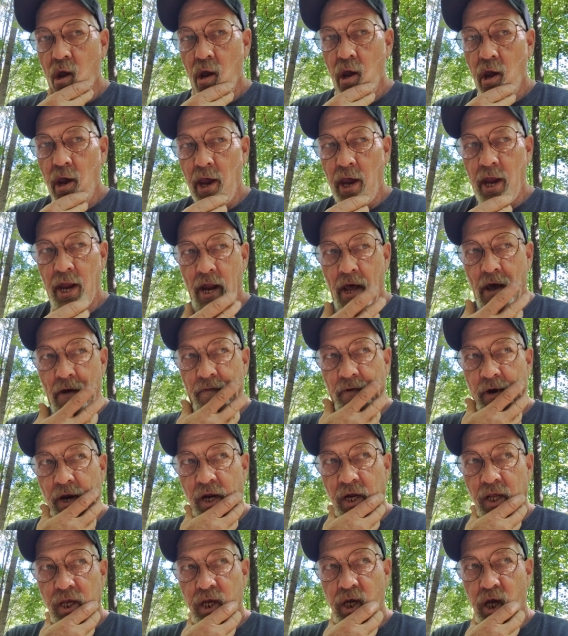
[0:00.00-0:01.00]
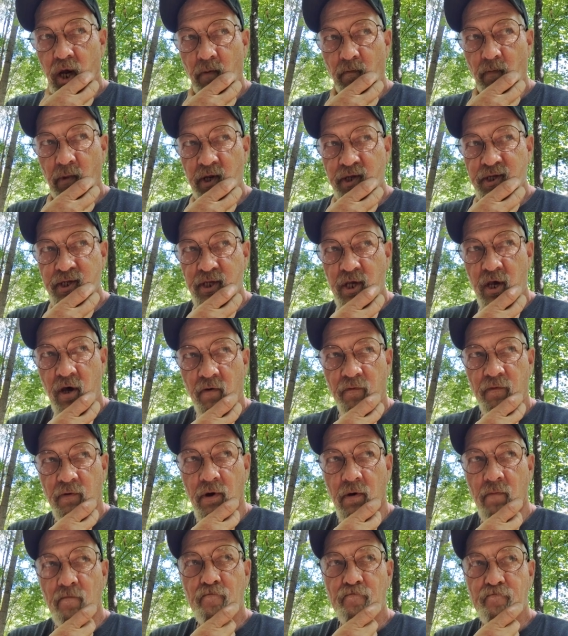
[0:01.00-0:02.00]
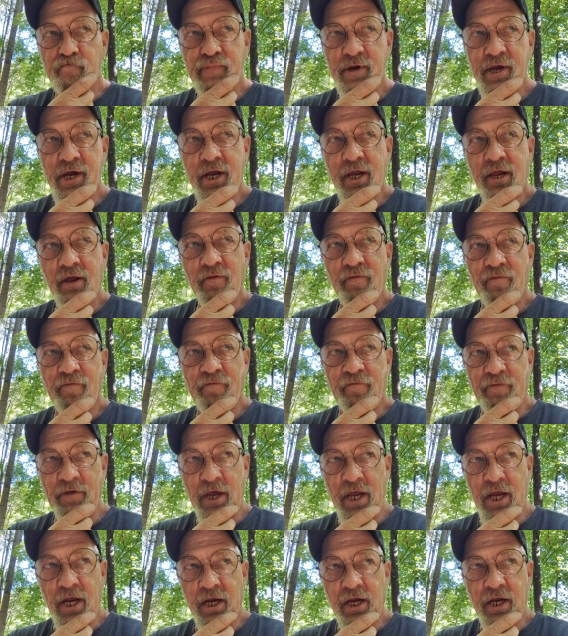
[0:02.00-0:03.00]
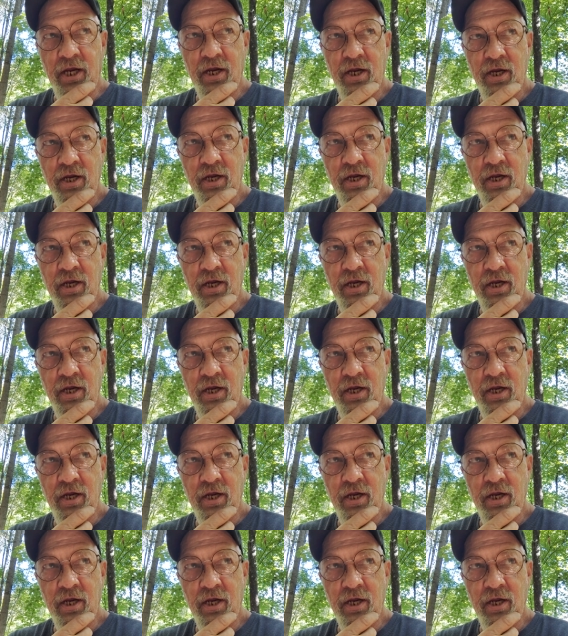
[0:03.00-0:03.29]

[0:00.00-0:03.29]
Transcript: And I've got to cut myself a big, thick